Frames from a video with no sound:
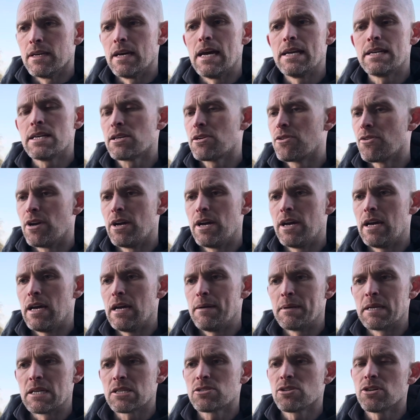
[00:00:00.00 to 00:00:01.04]
Yeah, he did great.
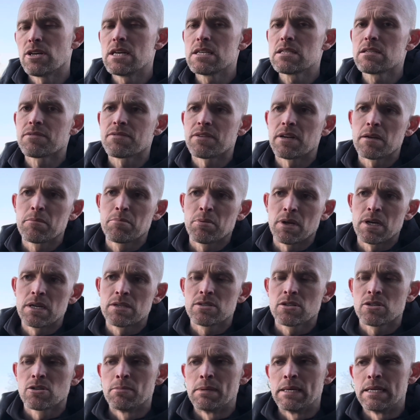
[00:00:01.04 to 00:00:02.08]
It's not easy for any player
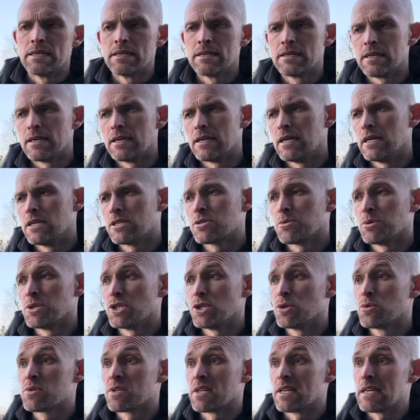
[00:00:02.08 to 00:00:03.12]
to come in to a
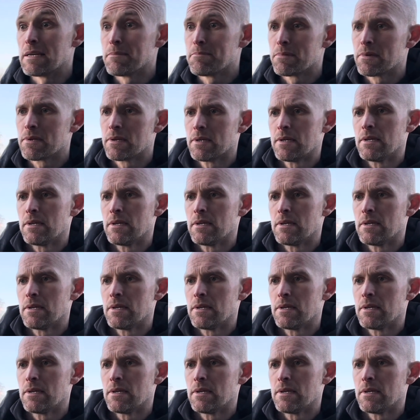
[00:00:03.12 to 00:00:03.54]
new team.